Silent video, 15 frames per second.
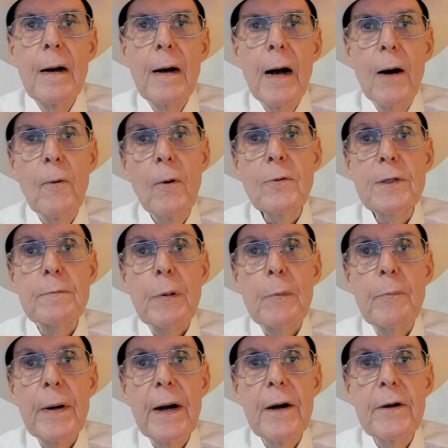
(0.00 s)
I want to
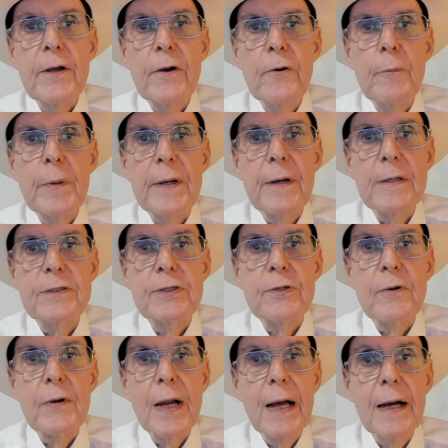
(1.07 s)
prepare you because
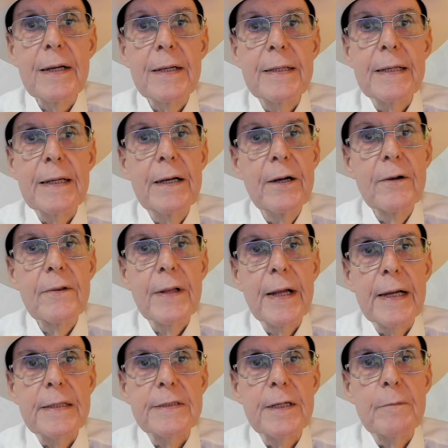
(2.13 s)
you are likely to hear
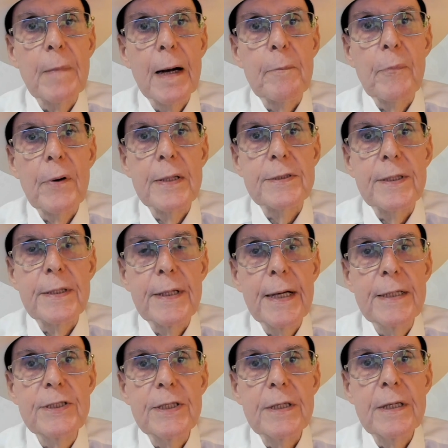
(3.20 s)
things in my
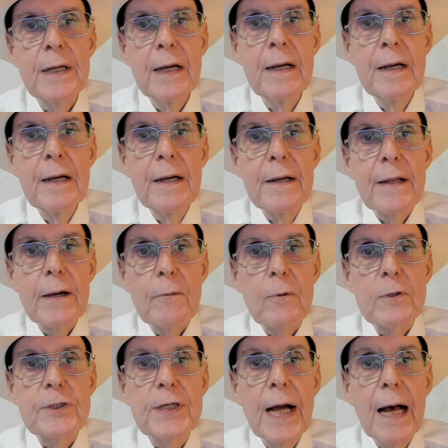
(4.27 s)
presentation that
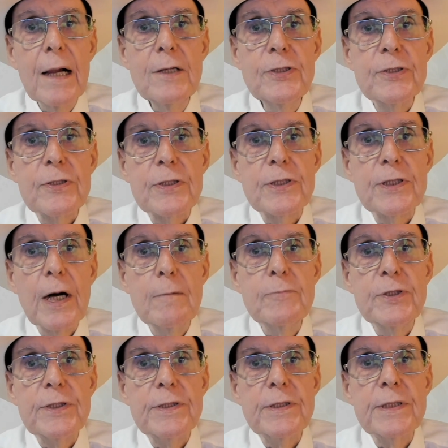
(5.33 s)
will challenge your
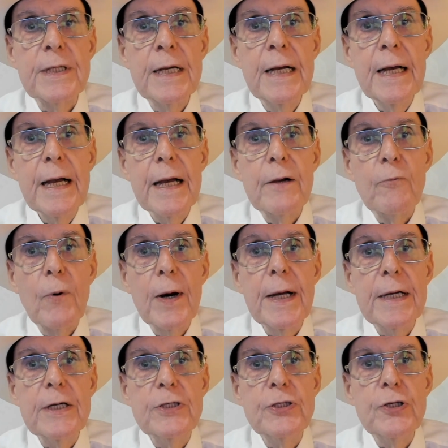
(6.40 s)
assumptions in
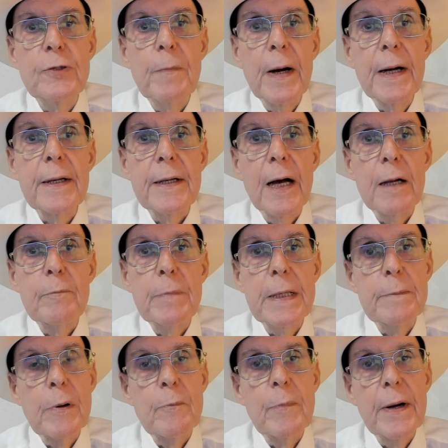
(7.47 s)
ways you might not
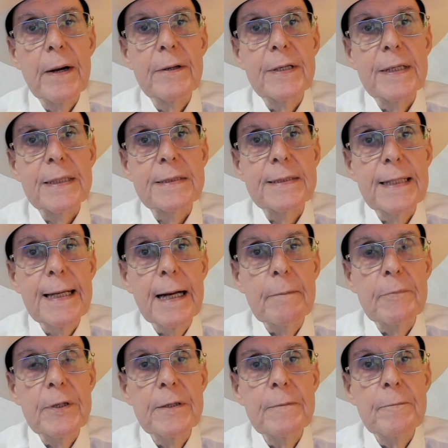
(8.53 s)
be prepared to accept.